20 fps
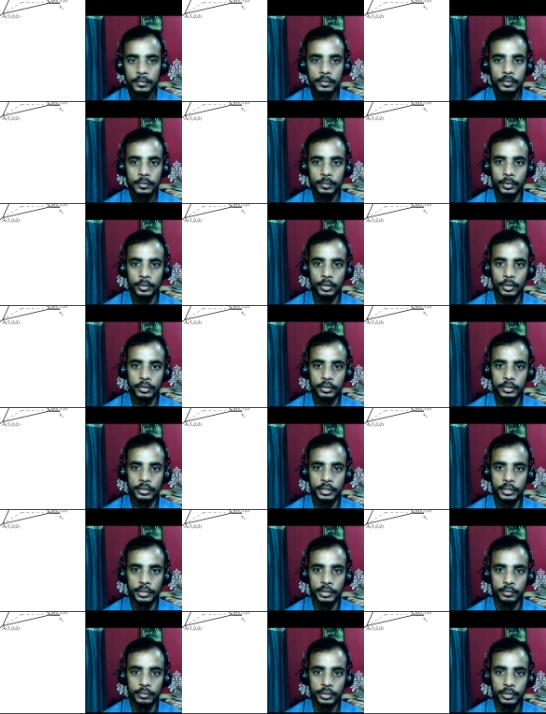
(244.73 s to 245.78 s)
because it is a
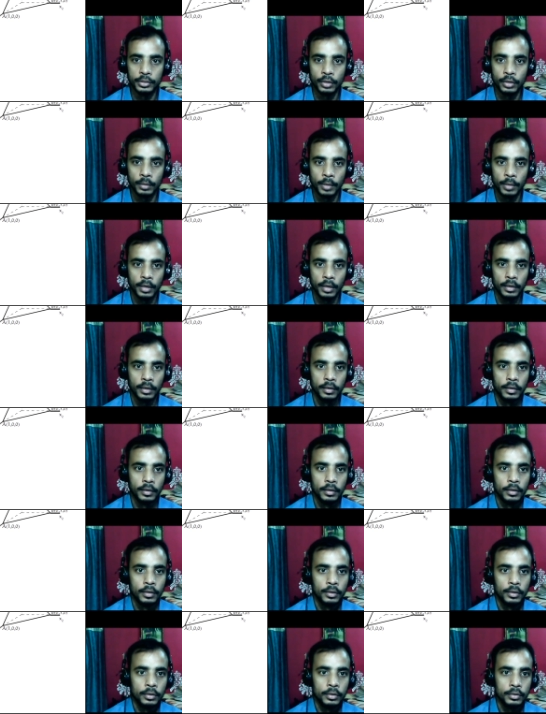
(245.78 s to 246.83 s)
unit normal.
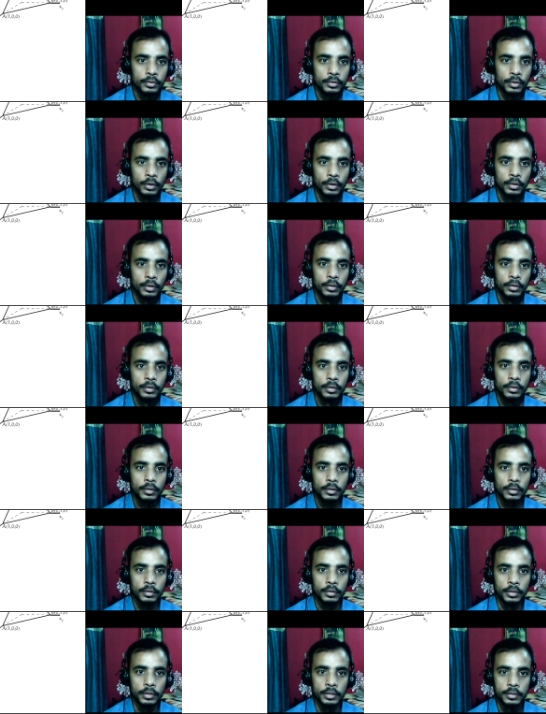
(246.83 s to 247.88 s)
So
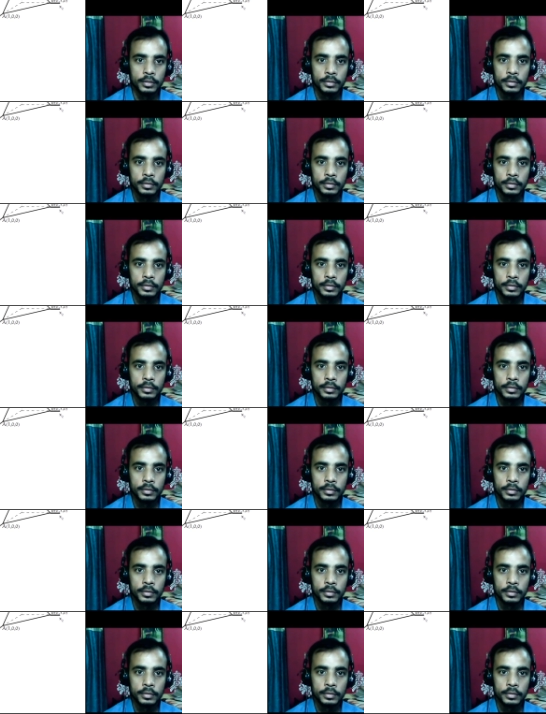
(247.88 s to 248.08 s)
this,